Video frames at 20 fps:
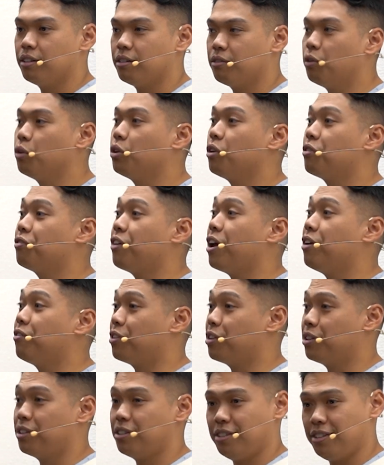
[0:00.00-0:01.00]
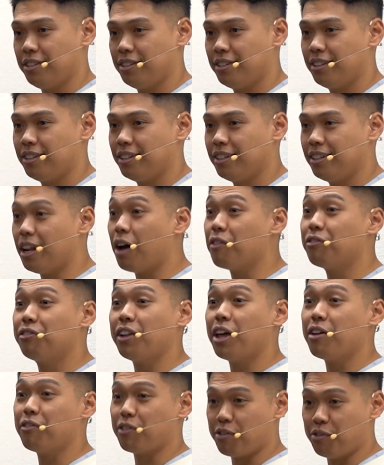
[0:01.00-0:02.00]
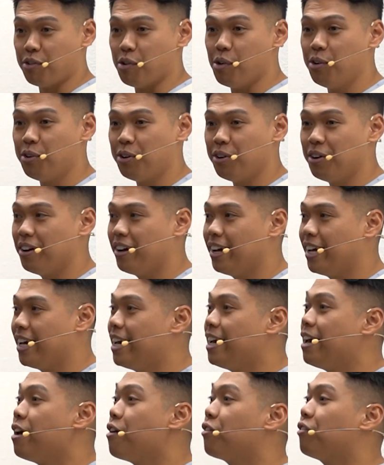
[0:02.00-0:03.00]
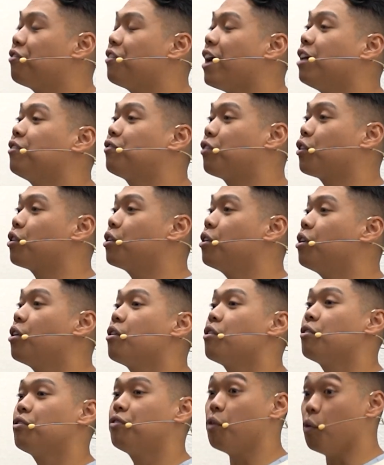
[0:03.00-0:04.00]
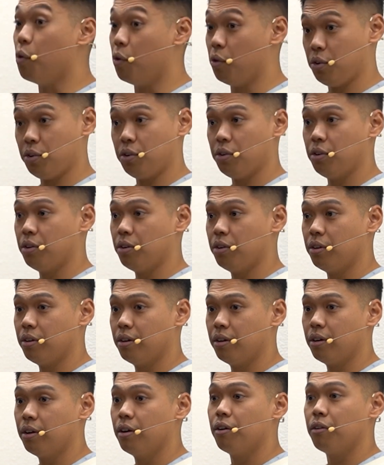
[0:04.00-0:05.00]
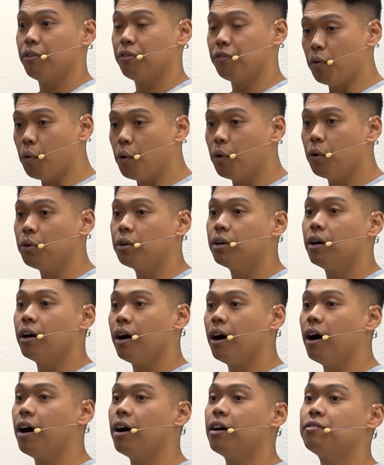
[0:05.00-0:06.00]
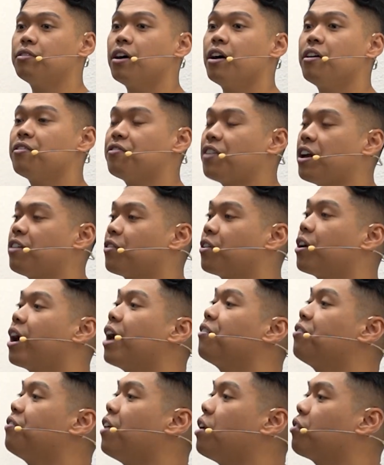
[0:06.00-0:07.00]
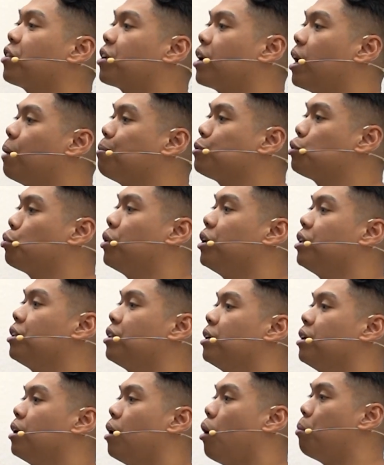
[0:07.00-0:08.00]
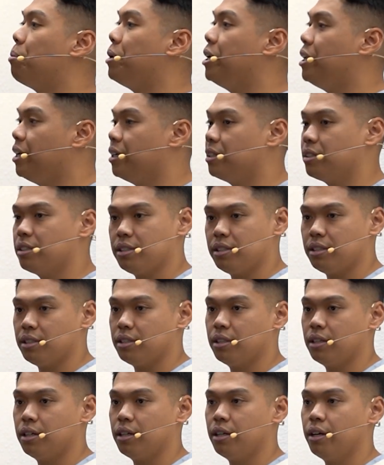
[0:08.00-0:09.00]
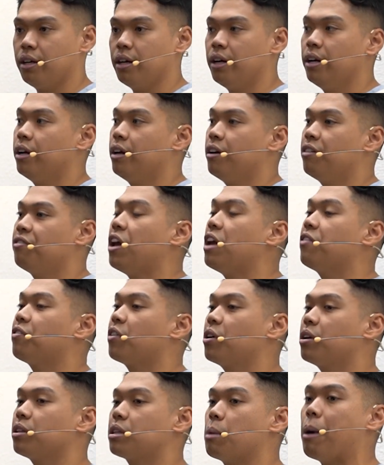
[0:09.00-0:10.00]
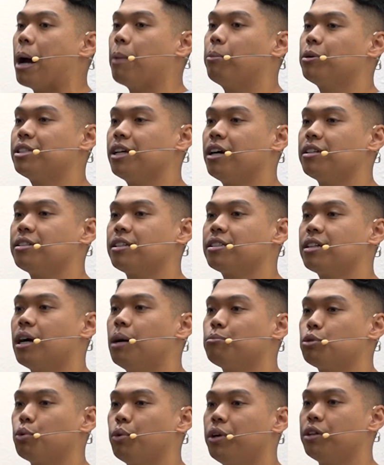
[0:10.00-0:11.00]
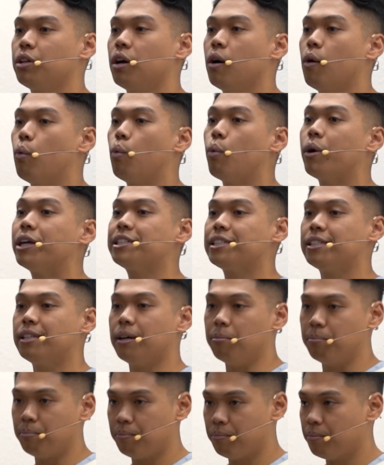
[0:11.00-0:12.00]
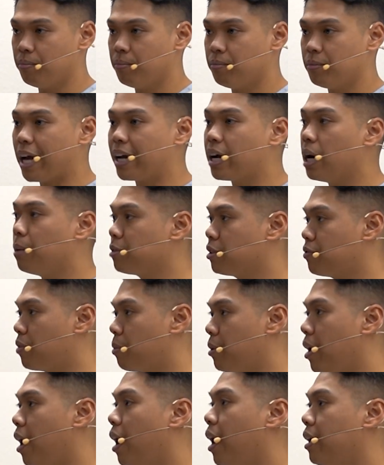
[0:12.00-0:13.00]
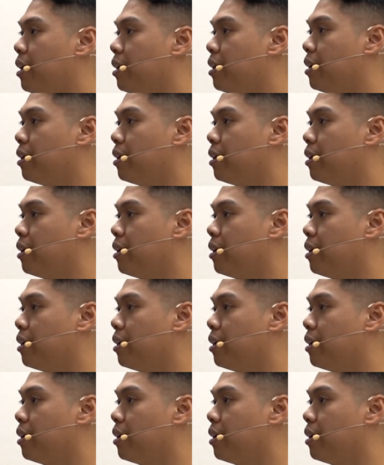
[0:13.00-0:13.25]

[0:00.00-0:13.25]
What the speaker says: Full of favor. Not flavorful. Favorful. Full of favor. And favor comes with obedience. Favor, the Bible tells us, comes with wisdom that comes from God.